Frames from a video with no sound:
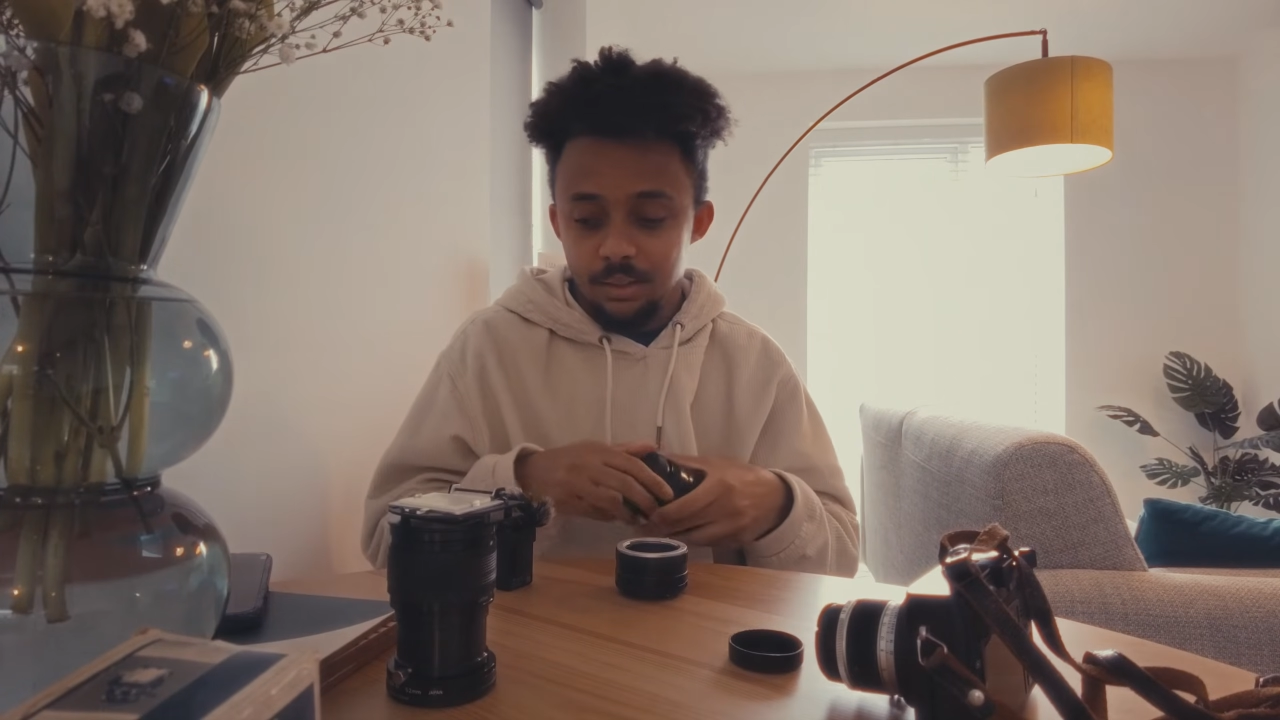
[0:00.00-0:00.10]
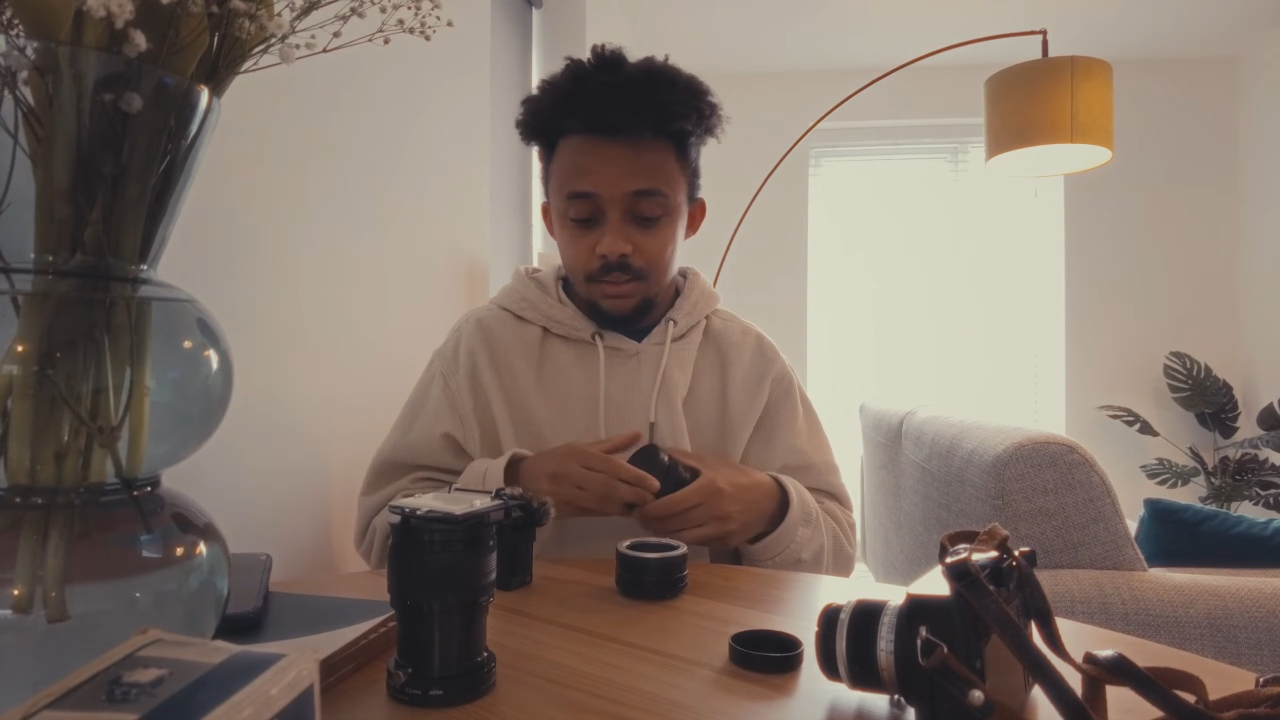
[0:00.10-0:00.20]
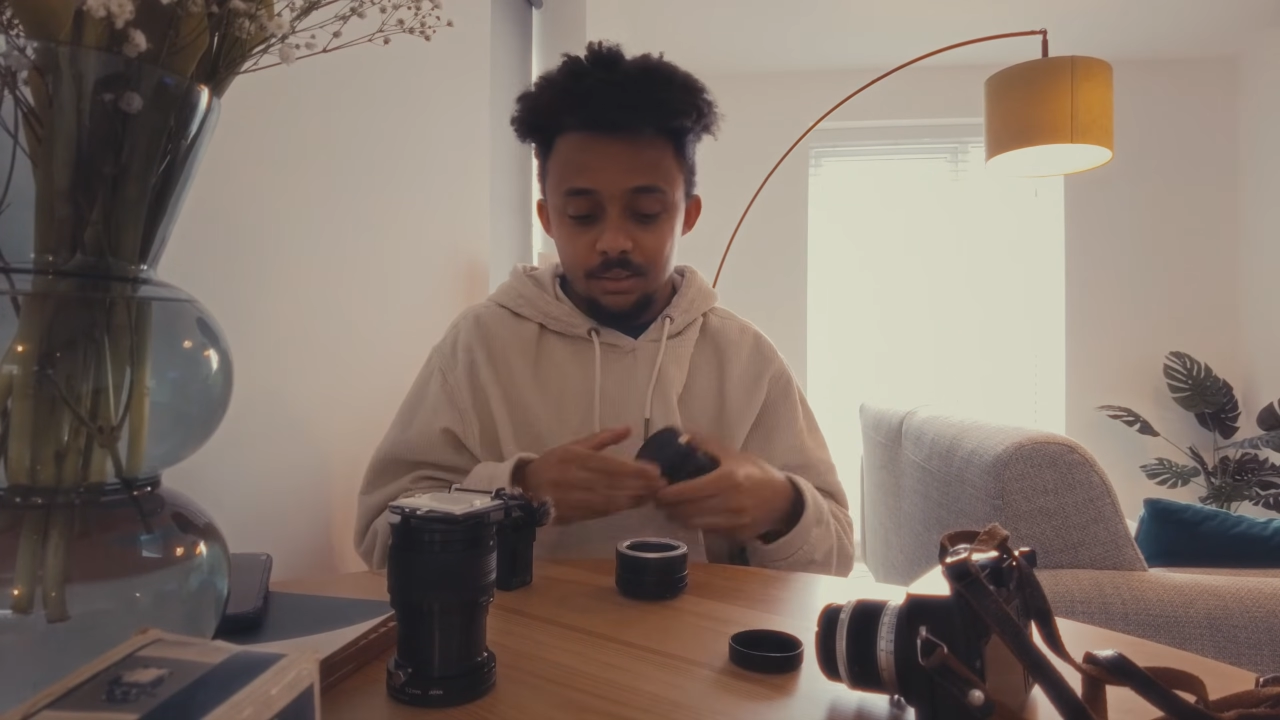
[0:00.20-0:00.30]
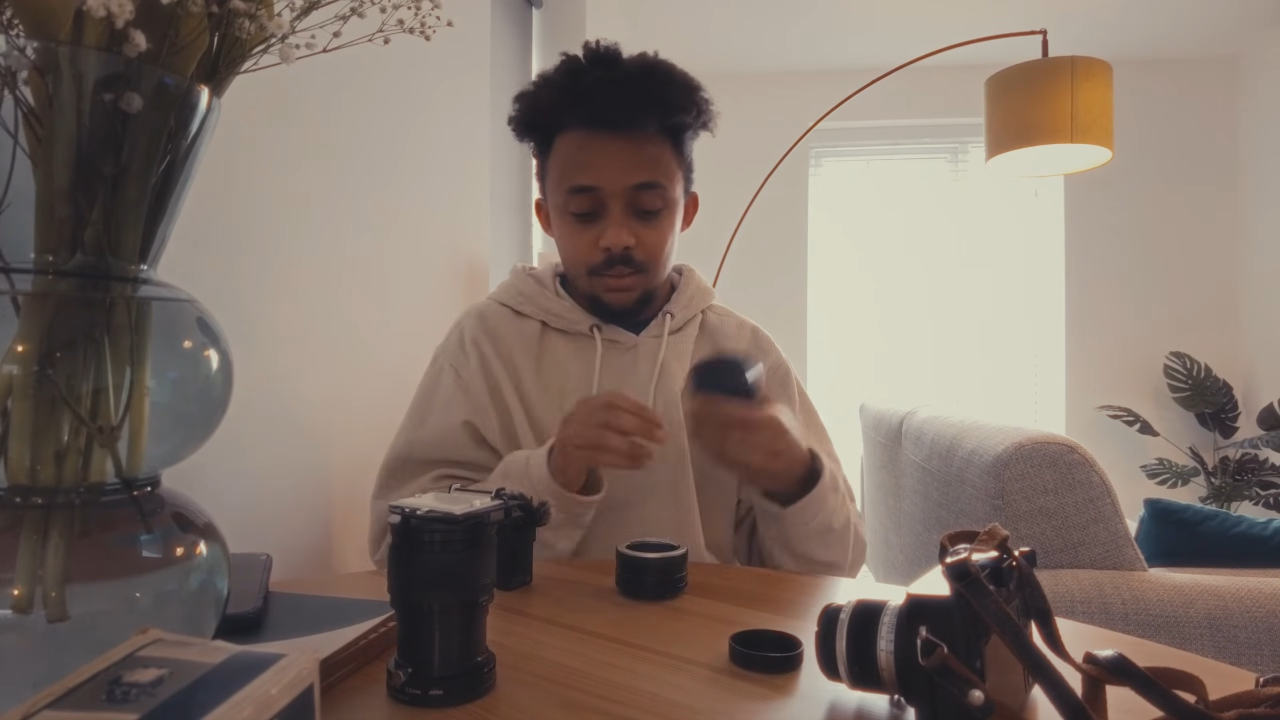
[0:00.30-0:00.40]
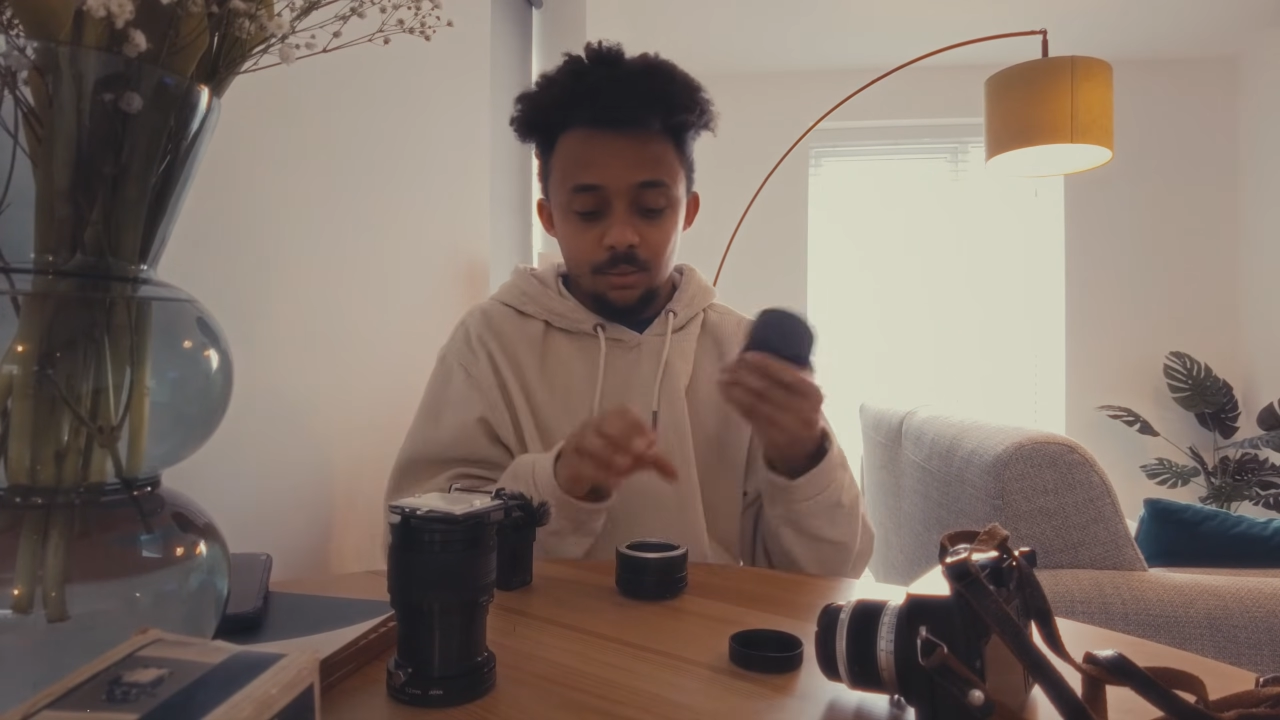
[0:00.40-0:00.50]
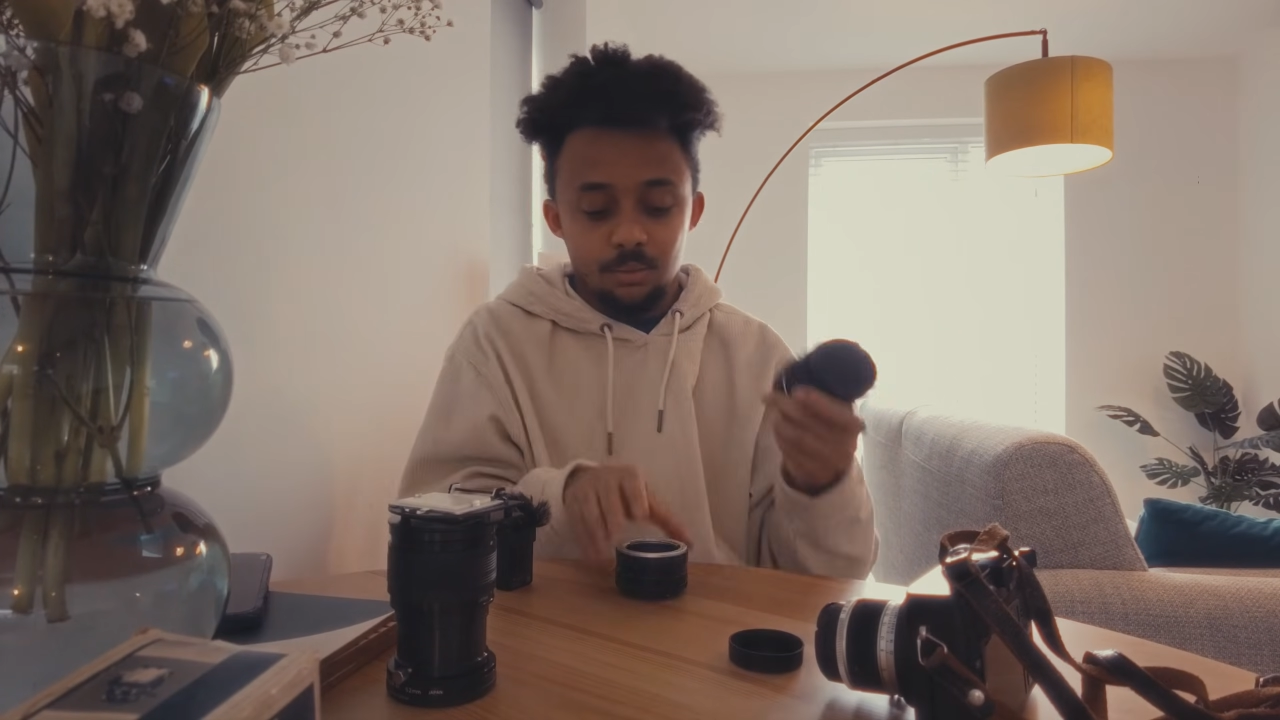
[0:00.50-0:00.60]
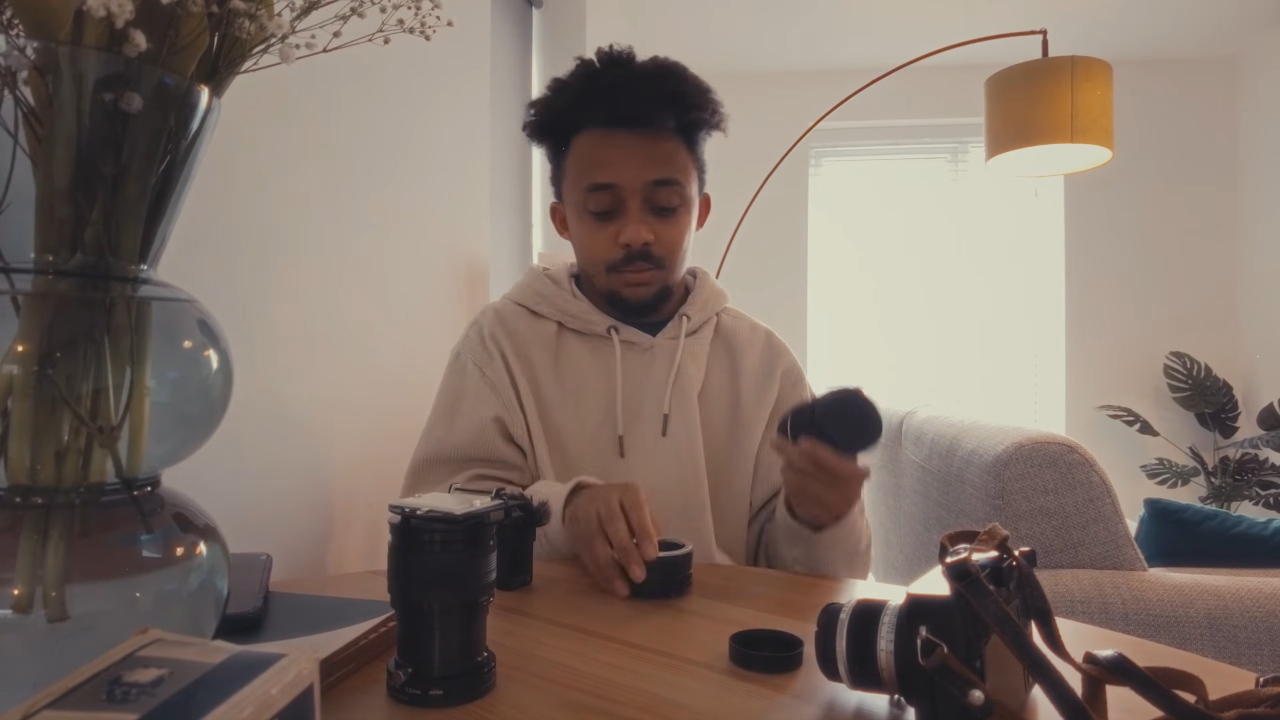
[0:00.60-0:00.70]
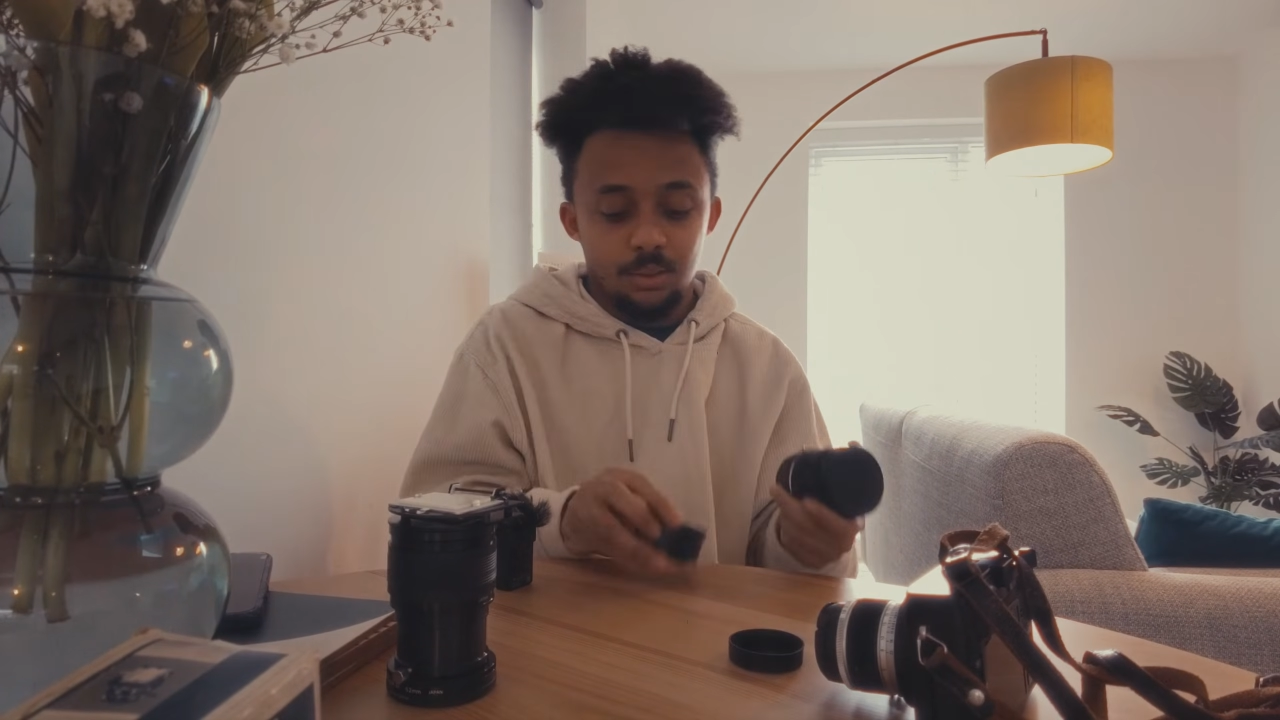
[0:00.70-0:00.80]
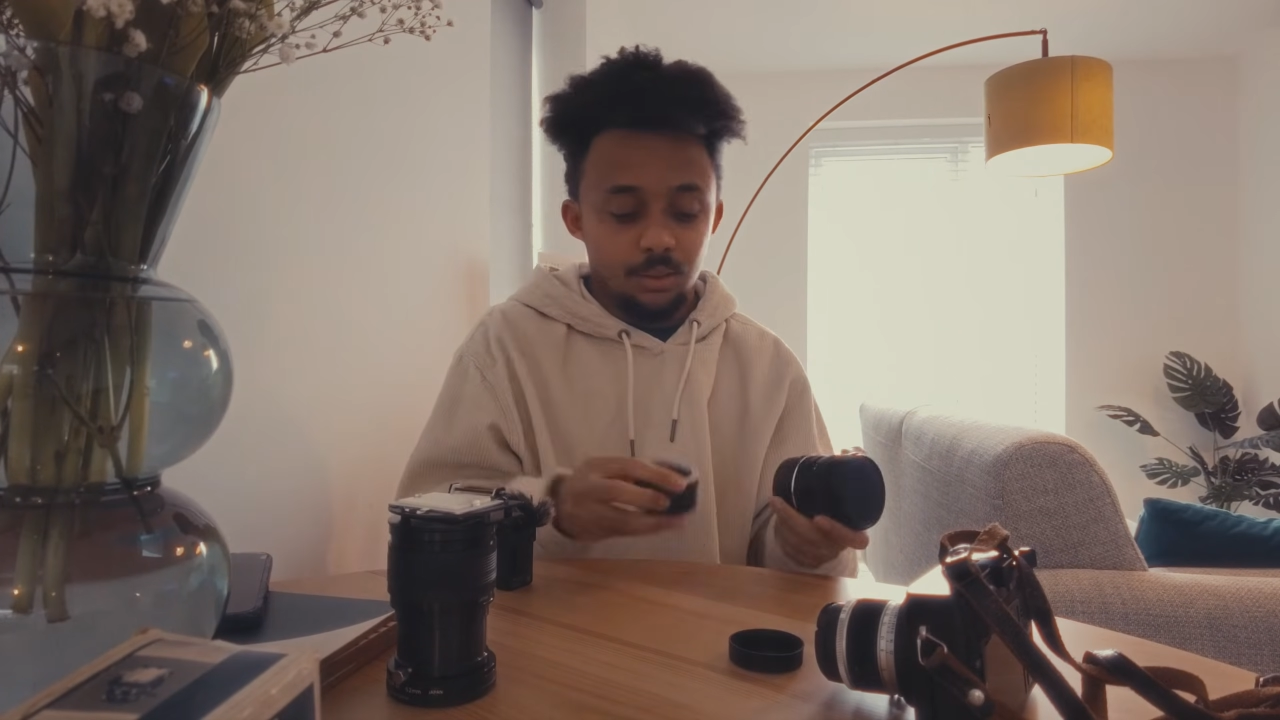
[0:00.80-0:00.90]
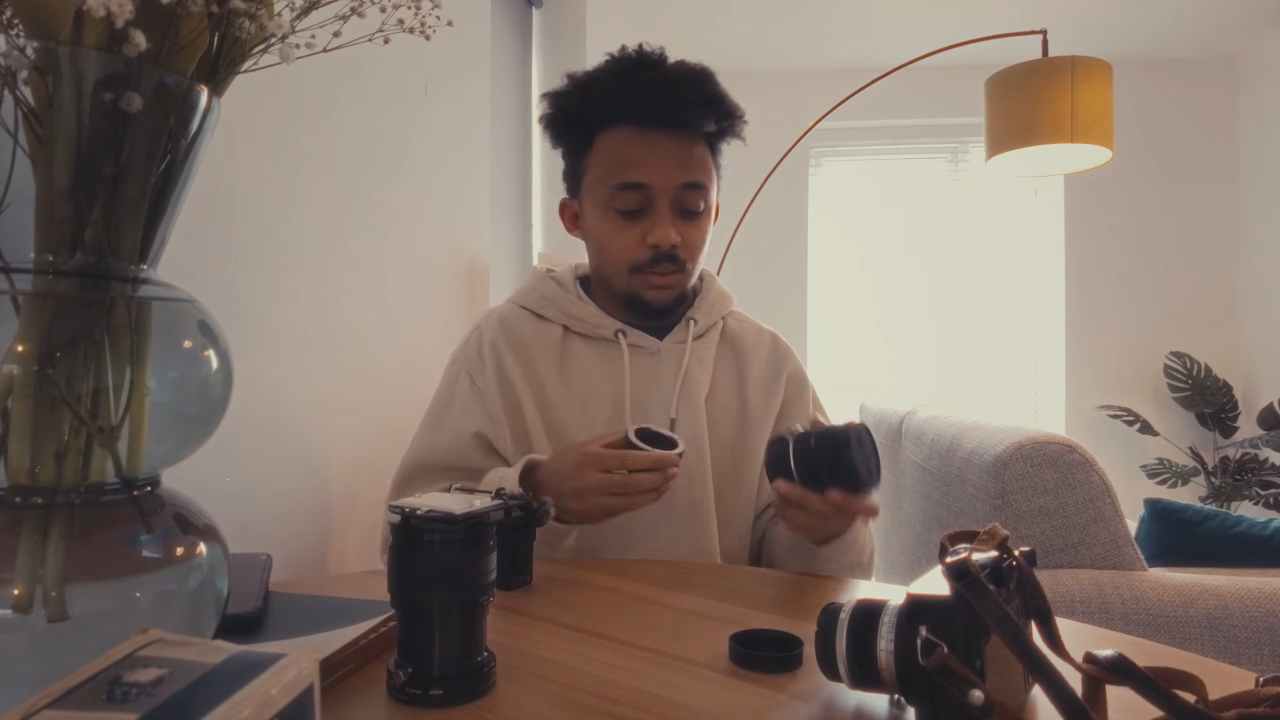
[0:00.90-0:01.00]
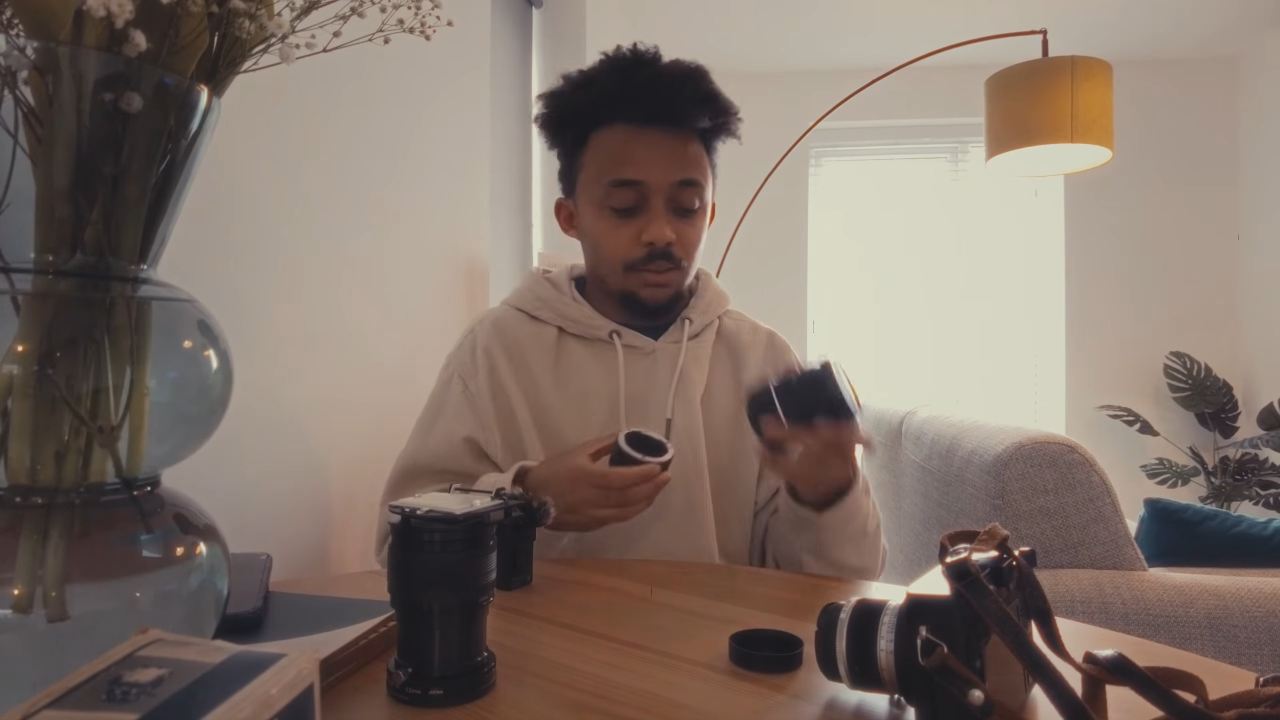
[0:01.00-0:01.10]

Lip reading: So you